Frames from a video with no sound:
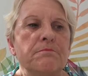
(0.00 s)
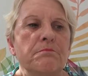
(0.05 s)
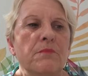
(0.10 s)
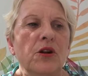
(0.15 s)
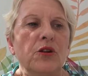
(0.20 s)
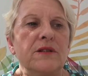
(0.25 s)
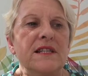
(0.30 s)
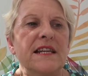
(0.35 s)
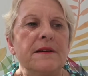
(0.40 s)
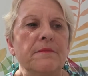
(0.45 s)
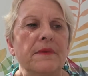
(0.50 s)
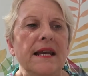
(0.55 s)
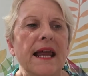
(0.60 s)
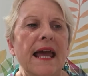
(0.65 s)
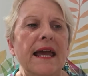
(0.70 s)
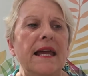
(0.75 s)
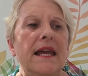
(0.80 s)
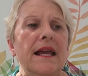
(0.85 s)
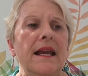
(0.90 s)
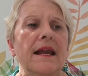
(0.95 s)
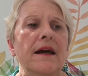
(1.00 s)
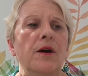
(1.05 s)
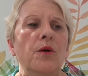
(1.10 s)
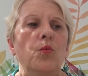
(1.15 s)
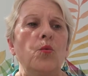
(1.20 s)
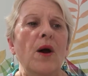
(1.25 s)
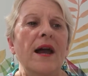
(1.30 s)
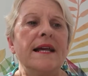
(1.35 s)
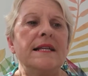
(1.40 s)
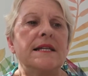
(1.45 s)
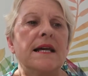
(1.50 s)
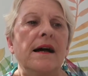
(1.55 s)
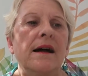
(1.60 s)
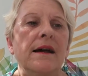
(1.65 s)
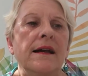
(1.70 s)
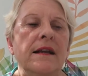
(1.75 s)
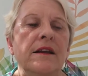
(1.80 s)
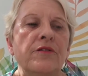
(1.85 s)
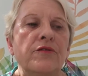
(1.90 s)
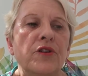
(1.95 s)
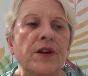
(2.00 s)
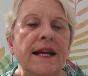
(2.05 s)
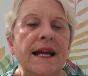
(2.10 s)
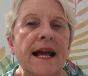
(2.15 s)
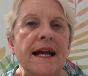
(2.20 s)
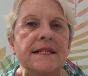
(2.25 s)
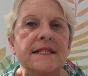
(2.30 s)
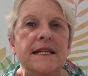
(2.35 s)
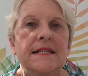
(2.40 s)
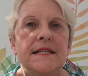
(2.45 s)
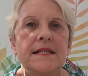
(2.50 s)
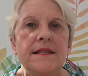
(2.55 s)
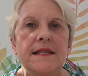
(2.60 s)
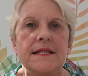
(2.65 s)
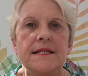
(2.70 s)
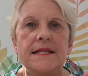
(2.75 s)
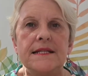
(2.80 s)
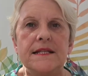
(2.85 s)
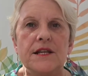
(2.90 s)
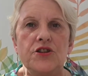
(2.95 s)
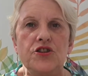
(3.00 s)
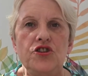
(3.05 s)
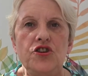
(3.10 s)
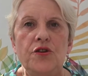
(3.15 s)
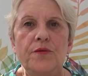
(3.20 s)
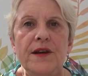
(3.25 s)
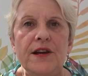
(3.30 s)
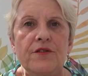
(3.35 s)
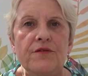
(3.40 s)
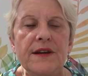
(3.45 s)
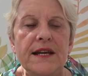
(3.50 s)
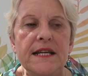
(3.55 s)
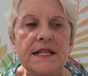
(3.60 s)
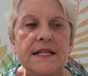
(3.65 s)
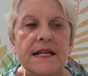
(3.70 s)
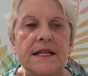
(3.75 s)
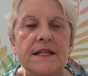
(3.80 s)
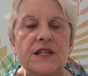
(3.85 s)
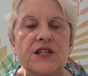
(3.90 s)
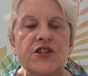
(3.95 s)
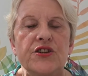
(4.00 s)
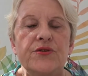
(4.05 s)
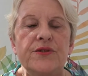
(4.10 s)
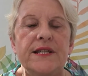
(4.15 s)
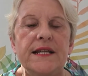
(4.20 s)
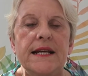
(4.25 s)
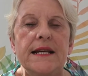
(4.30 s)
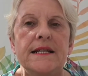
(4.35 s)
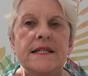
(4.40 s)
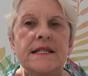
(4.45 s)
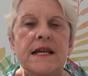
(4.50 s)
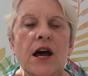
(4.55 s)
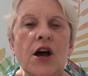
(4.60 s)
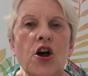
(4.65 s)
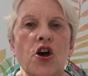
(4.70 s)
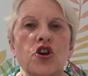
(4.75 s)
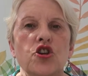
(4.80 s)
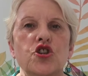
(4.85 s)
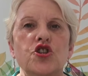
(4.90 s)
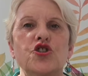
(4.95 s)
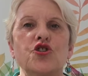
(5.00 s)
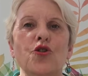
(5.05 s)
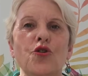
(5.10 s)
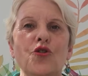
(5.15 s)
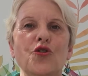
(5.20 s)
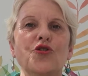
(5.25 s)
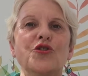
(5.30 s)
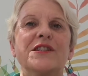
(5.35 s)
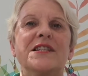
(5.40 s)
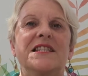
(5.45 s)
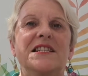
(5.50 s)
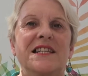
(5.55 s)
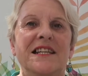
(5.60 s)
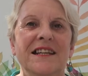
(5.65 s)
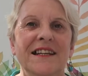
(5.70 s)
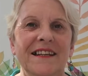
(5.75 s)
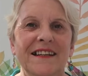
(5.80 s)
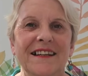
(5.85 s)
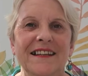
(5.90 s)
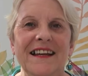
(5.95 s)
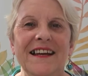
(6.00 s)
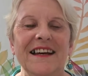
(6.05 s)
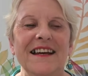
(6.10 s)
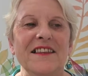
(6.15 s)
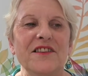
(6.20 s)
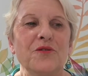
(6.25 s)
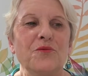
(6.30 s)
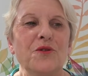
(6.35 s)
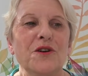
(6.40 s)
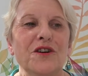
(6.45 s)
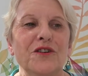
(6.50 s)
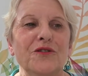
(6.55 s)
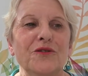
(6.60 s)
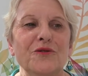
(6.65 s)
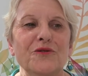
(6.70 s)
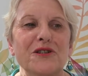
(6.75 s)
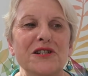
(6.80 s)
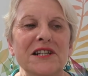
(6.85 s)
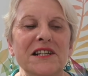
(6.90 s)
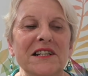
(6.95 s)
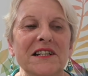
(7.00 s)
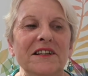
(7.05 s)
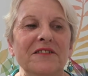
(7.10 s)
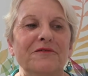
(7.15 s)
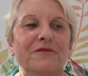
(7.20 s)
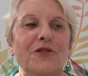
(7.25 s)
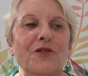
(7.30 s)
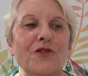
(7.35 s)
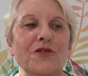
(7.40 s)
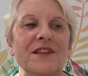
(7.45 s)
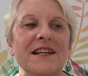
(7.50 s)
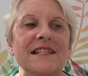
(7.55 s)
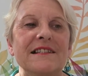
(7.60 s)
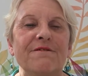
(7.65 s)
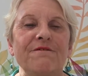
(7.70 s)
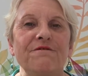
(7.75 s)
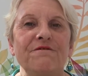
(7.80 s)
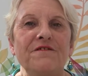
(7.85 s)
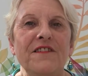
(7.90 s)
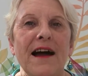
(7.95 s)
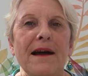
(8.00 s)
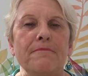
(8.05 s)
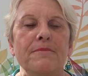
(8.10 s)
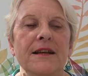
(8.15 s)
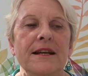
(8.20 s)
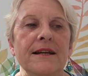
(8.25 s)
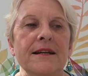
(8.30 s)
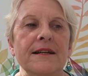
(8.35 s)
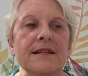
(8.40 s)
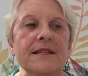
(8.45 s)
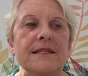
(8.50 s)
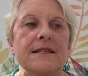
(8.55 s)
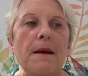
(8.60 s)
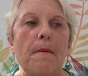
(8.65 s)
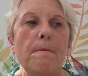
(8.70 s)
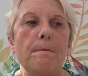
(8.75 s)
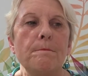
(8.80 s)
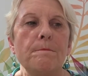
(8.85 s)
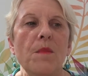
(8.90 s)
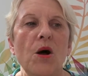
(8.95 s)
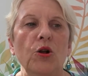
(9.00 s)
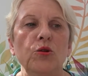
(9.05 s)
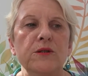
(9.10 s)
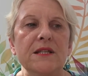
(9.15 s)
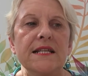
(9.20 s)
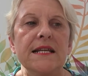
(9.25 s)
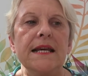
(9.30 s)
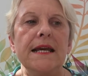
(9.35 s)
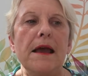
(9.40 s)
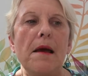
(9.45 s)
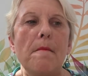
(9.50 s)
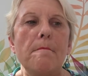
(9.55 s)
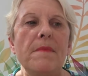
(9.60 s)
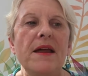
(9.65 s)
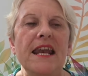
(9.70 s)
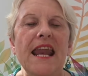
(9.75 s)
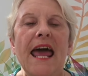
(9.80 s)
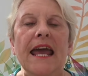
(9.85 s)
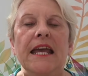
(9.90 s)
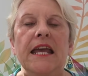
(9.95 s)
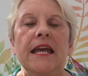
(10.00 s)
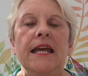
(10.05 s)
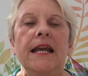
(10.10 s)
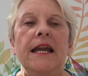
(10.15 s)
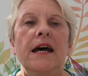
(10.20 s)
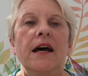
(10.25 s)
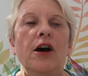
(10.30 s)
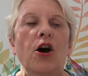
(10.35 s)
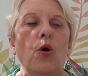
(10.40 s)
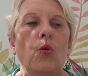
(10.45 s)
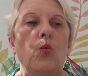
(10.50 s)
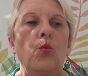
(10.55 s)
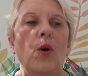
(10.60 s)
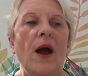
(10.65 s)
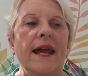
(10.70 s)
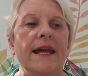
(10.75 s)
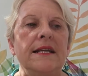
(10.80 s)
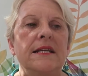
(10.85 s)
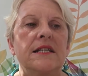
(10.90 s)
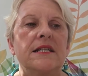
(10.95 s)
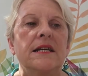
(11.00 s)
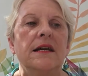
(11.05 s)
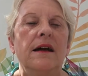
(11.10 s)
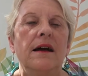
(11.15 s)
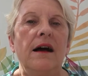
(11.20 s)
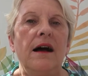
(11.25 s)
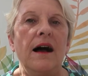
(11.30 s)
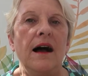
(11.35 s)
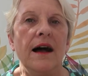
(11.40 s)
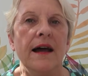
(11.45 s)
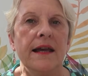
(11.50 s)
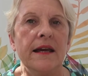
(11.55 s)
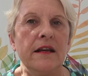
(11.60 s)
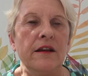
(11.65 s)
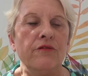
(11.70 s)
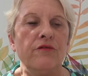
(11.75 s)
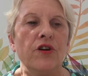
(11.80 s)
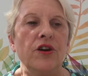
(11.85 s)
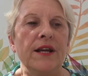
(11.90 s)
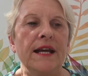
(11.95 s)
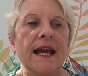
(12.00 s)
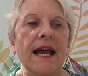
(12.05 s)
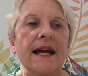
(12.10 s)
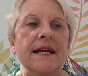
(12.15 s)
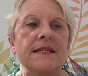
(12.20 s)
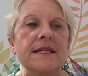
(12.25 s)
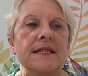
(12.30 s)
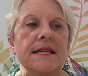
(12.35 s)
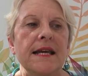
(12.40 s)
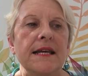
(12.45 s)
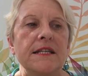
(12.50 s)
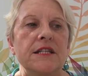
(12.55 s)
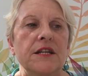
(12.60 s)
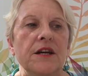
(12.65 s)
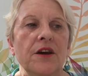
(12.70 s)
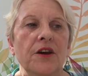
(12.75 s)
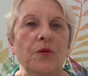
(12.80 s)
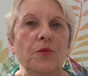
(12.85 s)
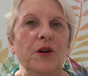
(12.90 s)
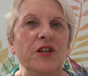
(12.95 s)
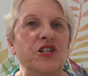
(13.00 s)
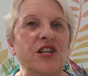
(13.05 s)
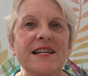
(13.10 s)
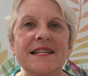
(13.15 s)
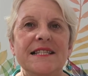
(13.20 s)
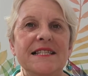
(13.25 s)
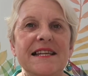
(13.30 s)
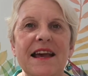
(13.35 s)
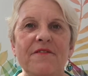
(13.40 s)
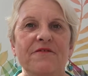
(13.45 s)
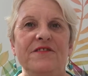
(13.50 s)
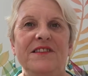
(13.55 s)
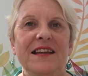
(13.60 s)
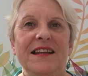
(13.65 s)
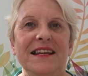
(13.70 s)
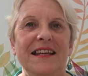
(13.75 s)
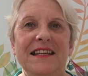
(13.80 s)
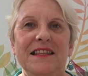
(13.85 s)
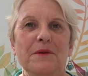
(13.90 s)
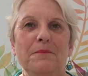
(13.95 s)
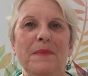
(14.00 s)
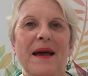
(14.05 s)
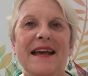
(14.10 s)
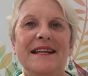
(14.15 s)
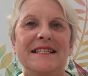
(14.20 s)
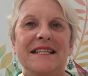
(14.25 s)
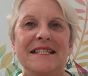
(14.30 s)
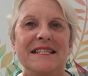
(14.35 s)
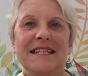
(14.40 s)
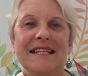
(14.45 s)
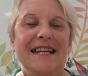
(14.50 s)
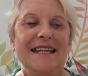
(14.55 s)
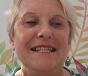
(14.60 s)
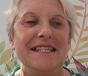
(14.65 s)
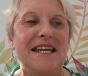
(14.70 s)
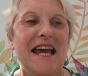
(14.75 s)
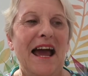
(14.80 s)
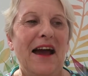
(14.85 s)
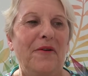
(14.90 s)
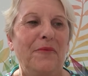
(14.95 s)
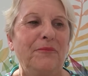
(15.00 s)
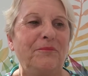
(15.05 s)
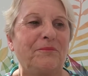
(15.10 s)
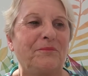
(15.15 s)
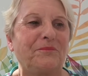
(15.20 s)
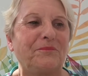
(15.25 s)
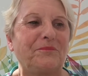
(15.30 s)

multi-molecular weight hyaluronic acid, and this is a new ingredient. Susie has sourced the world for this fabulous multi-molecular weight hyaluronic acid, which is definitely the best in town.